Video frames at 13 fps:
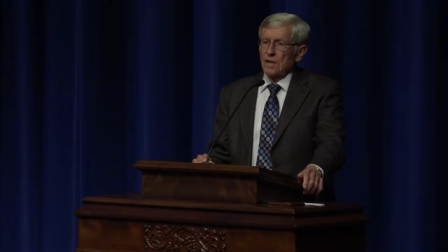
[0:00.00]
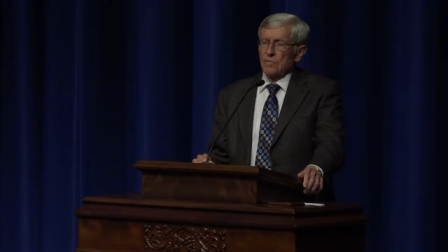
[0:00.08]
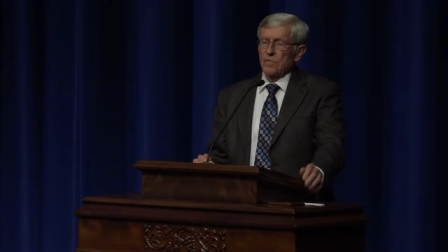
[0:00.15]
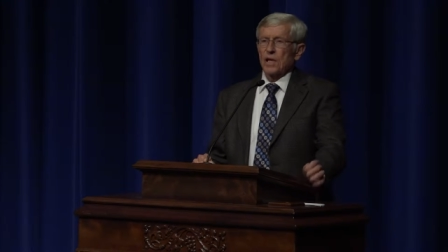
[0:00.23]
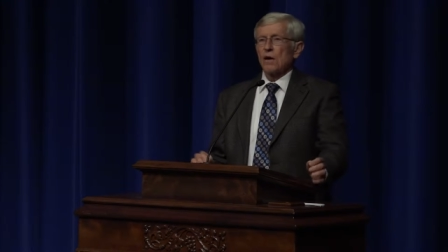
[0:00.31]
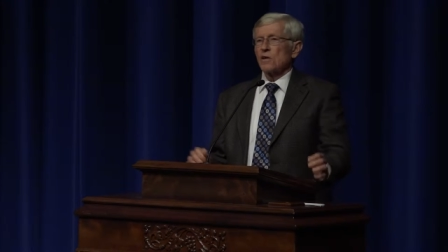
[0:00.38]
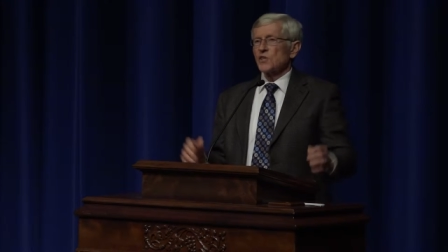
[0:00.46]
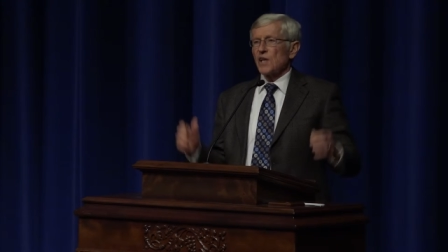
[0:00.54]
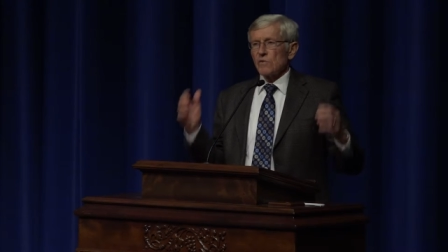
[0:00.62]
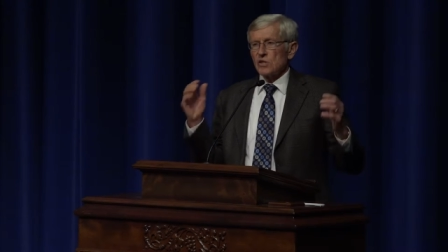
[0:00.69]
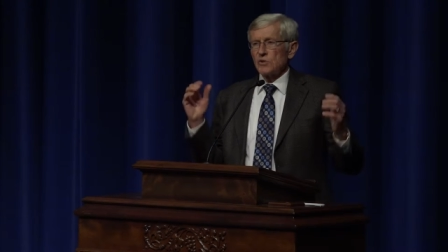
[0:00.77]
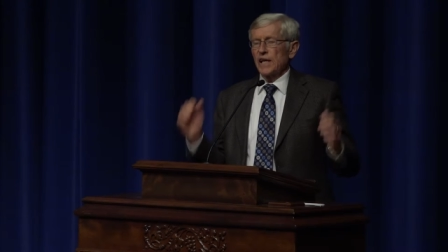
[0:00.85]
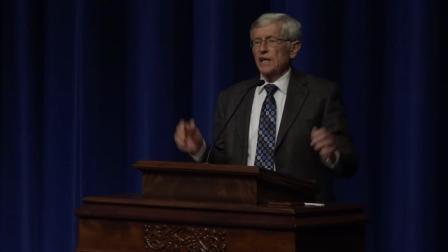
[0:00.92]
because there
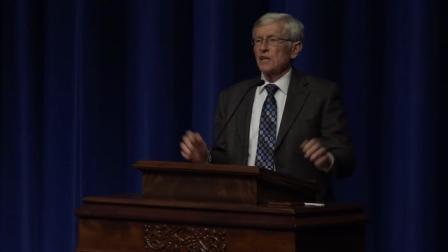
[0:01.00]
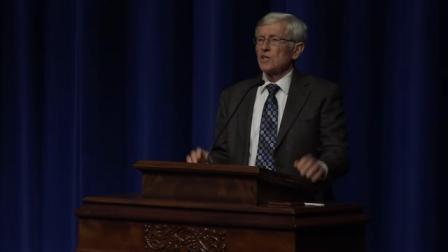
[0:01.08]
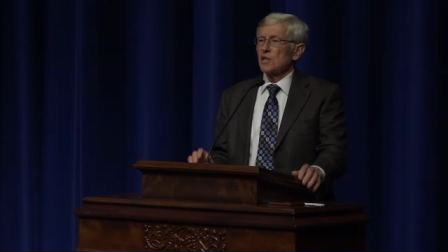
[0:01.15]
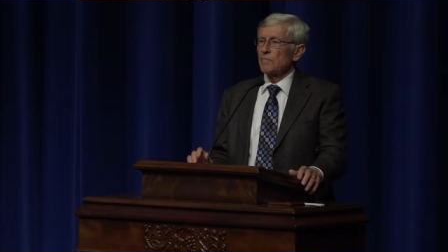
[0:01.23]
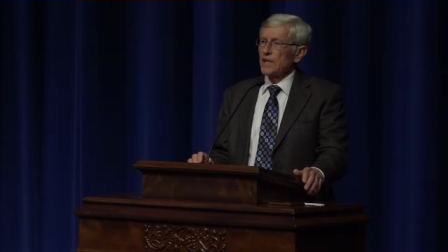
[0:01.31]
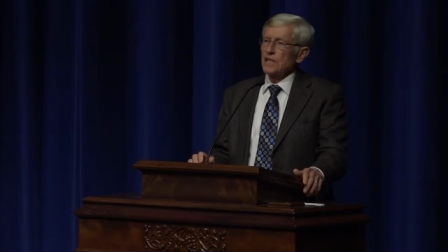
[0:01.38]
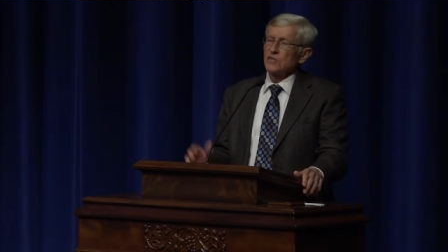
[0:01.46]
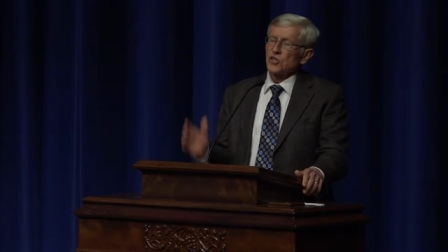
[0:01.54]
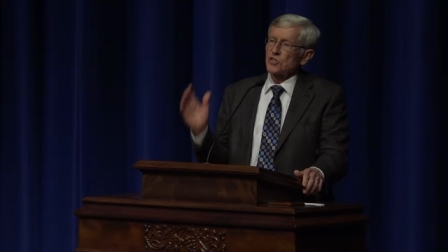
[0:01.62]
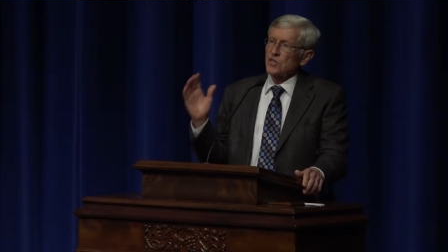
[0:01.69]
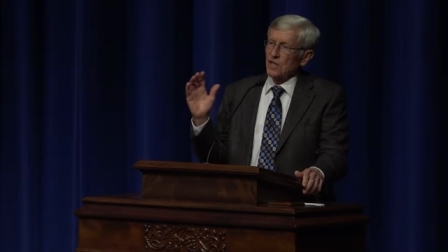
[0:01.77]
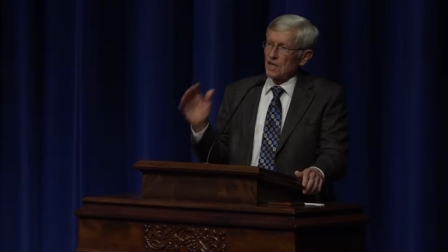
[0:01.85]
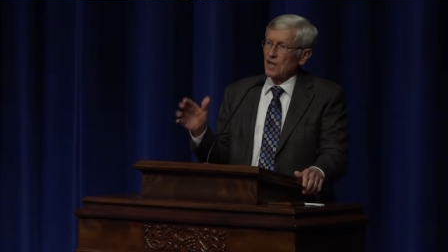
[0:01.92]
was getting to be
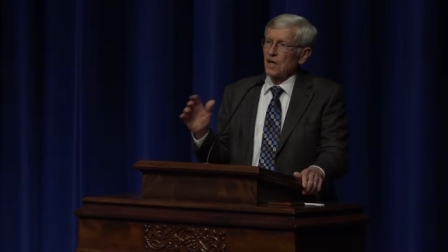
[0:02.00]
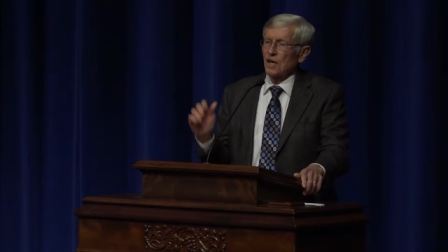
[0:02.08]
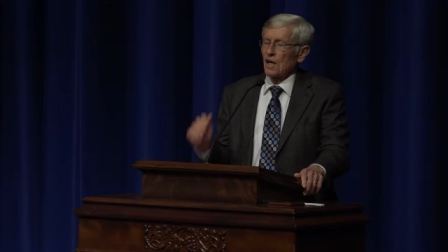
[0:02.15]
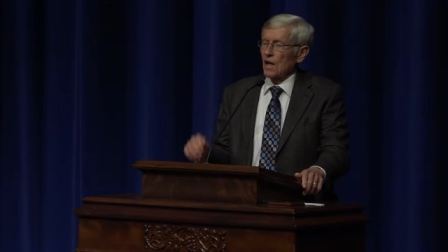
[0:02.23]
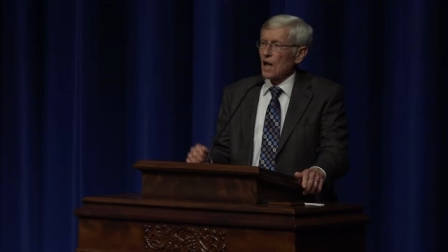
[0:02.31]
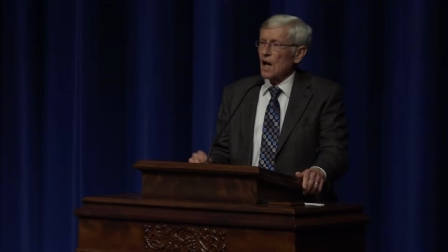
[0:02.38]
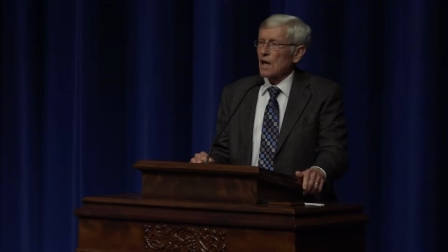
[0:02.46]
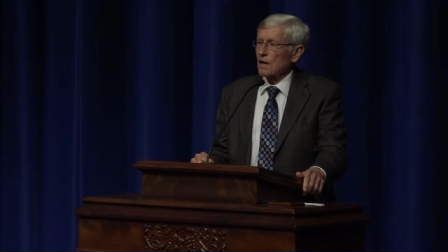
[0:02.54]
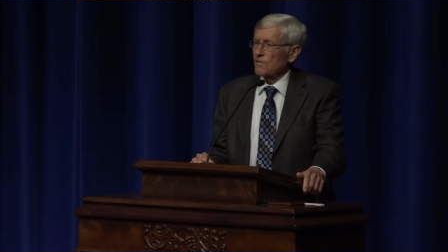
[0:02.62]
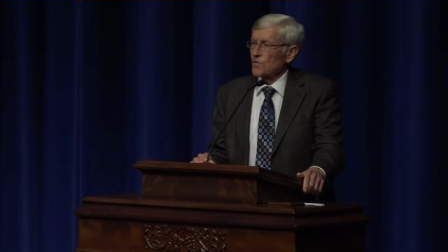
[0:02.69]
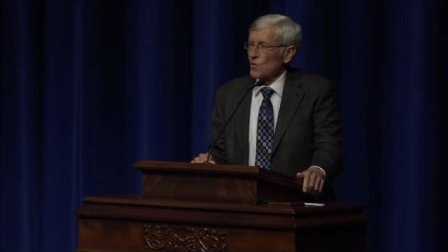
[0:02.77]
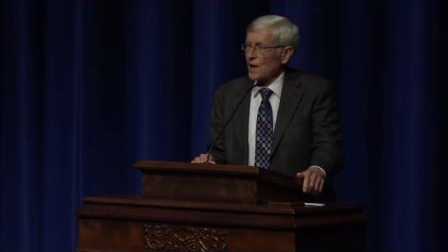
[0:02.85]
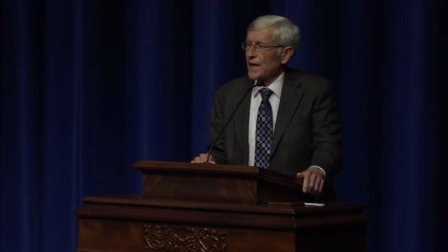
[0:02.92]
just a, a lot
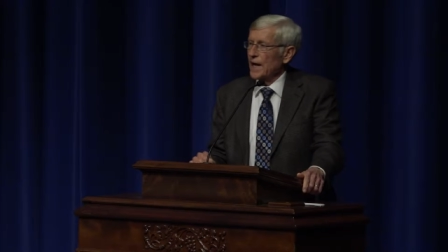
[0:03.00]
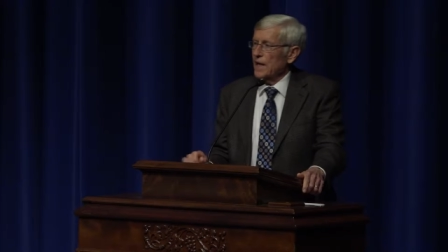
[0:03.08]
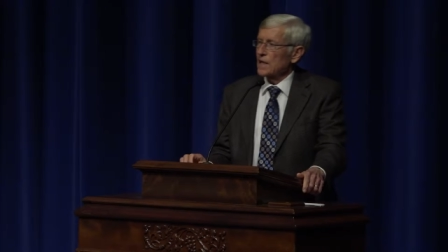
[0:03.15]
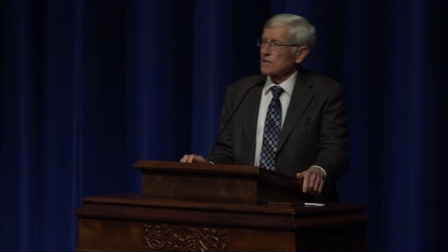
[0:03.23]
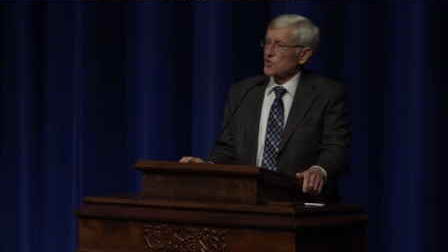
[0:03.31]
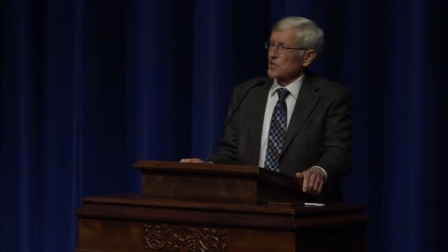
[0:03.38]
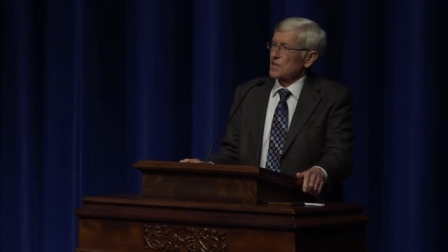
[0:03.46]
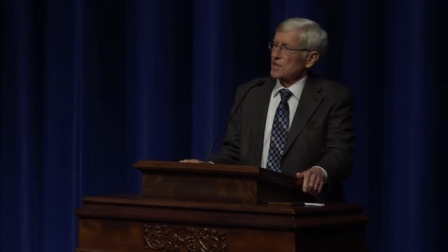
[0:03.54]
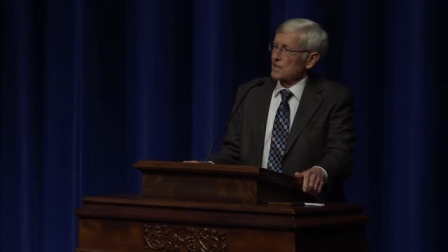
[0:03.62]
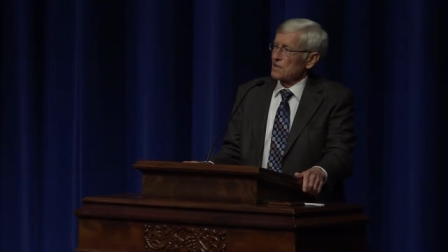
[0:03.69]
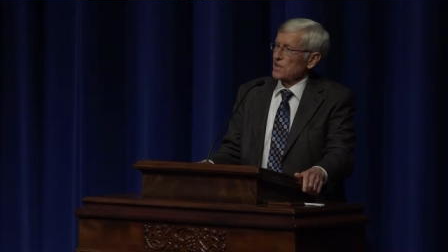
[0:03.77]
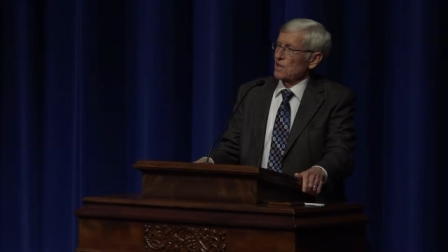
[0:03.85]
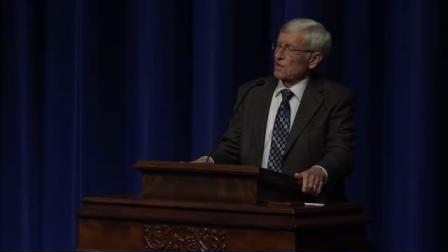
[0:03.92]
of gray heads
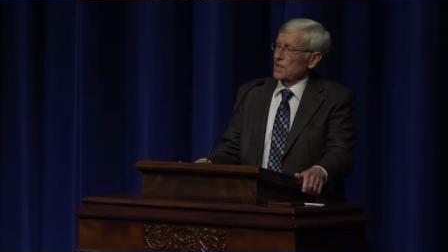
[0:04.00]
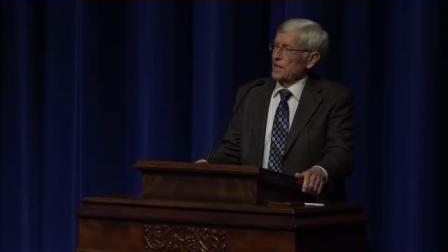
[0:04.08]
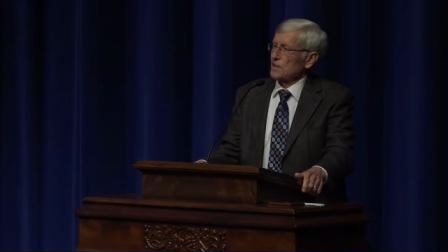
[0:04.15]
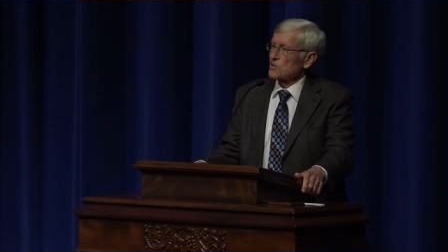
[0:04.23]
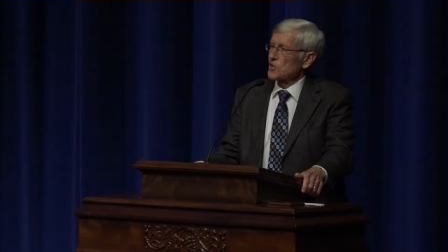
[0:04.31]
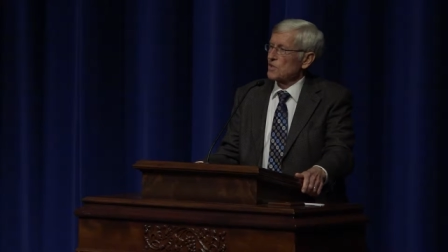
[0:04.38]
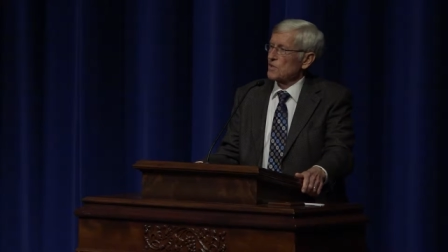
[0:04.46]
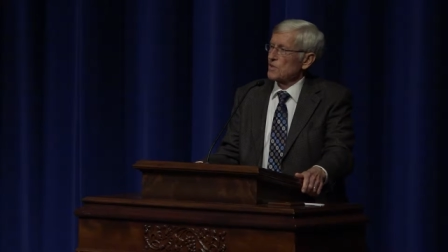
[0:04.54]
in the audience.